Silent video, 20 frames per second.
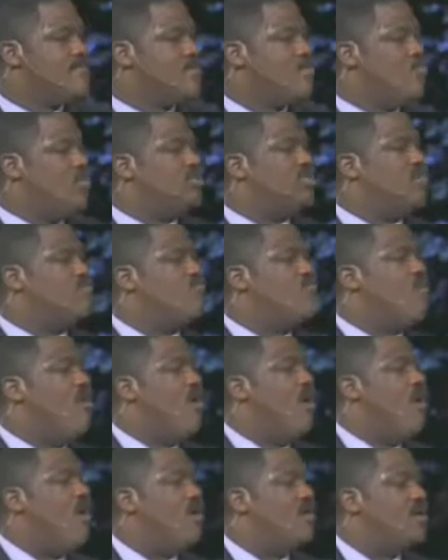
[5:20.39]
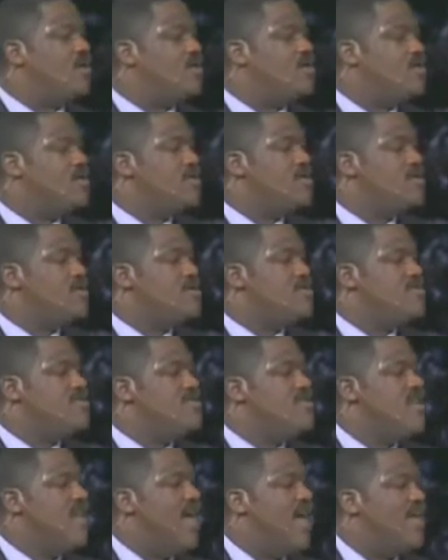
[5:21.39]
Was it wrong?
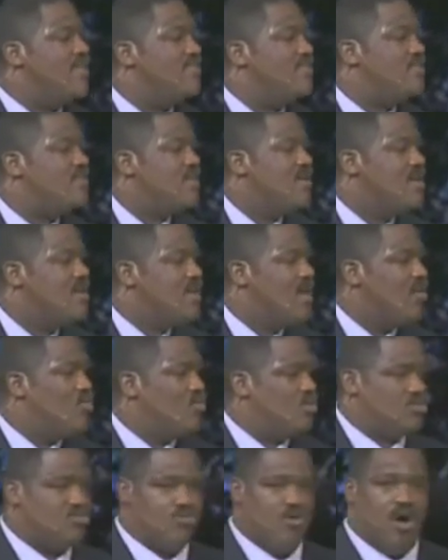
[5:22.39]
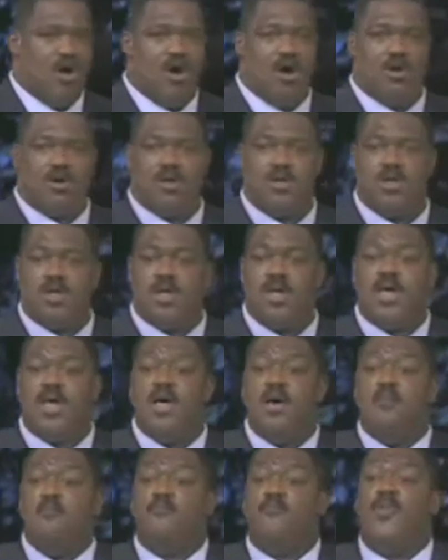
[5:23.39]
Yes, it was wrong.
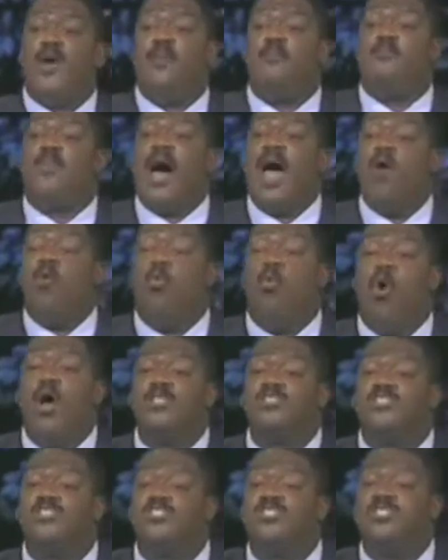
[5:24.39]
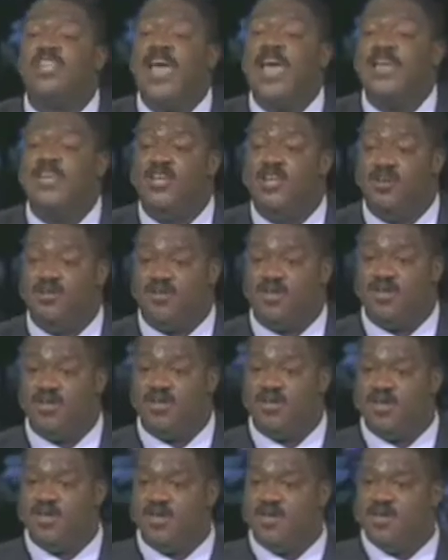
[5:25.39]
But by what standard?
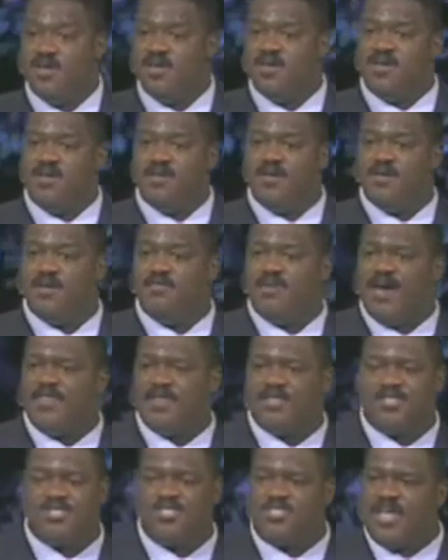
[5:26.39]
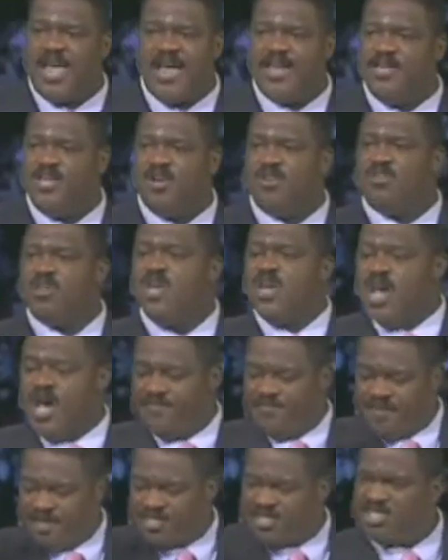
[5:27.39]
By the standard
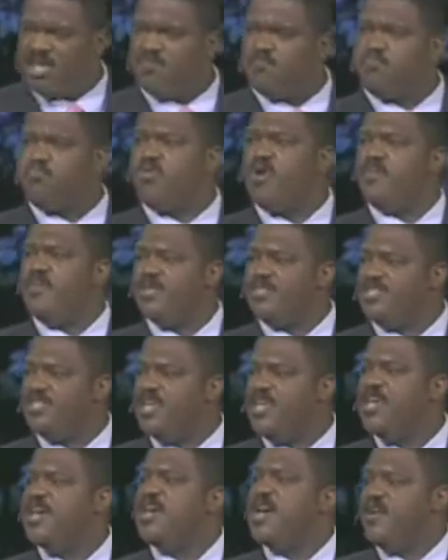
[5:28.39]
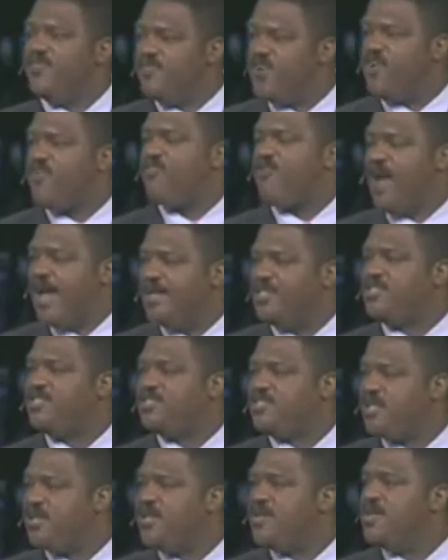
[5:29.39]
of the supremacy of
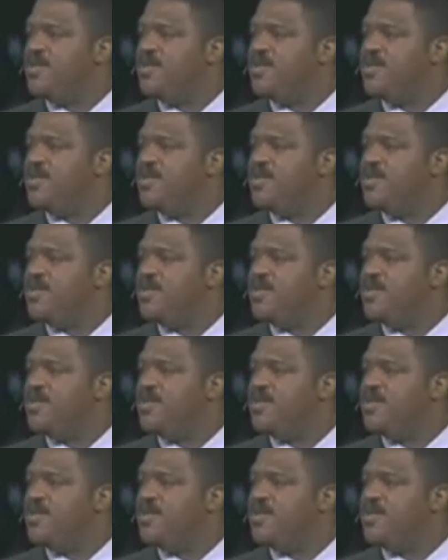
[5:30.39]
Christ.